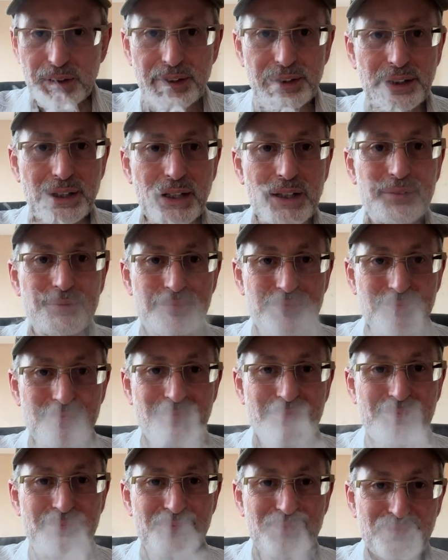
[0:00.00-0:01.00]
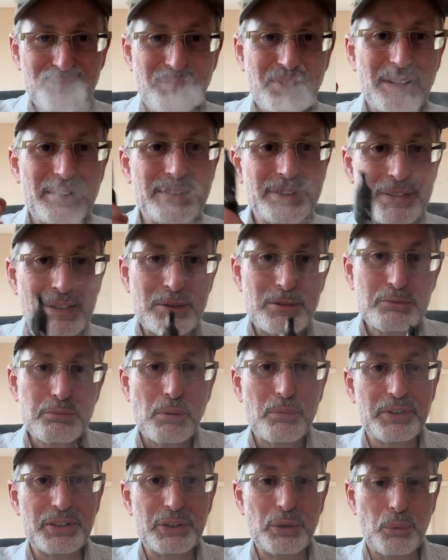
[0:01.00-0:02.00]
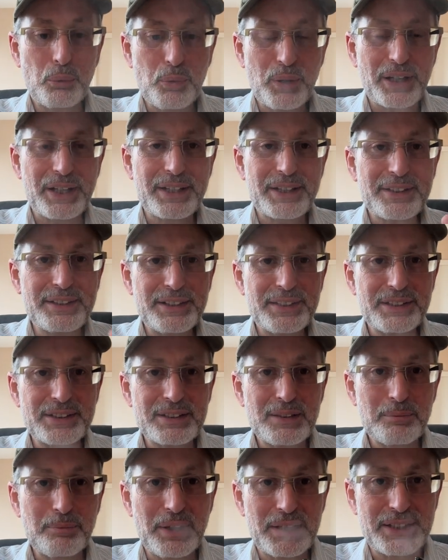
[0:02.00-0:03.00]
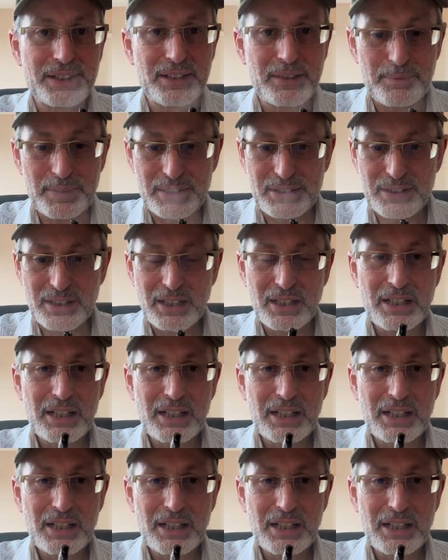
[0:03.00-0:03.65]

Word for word: Yeah, probably the wick needed to bed in a bit.